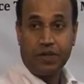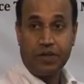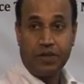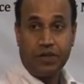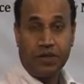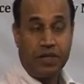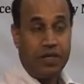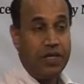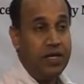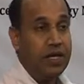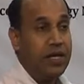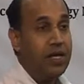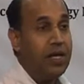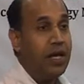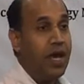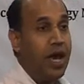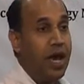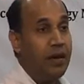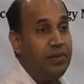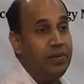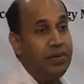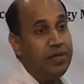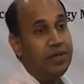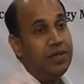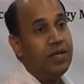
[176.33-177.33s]
Okay? I
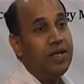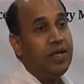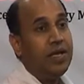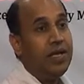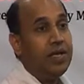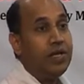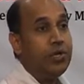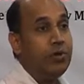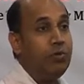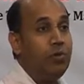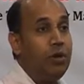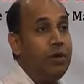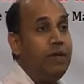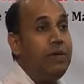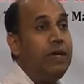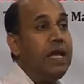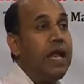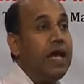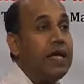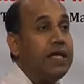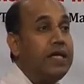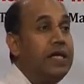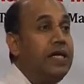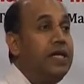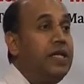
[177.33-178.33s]
mean you will be
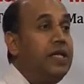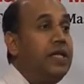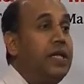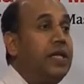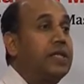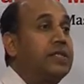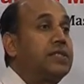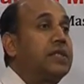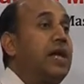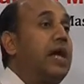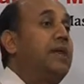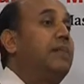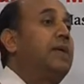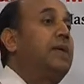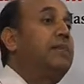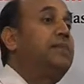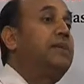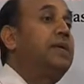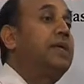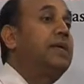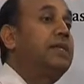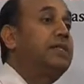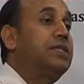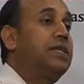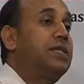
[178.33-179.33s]
lucky that some
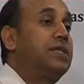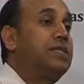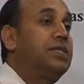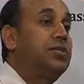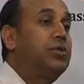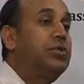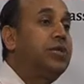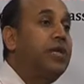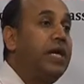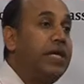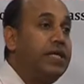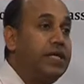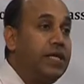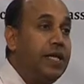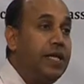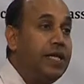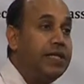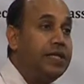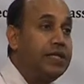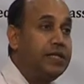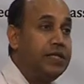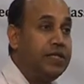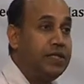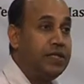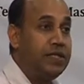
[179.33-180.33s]
applications you get
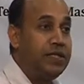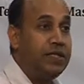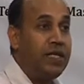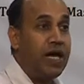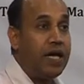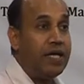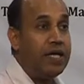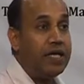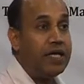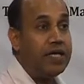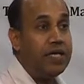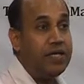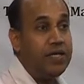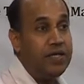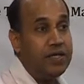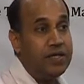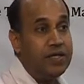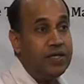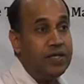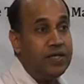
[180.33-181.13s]
electricity directly,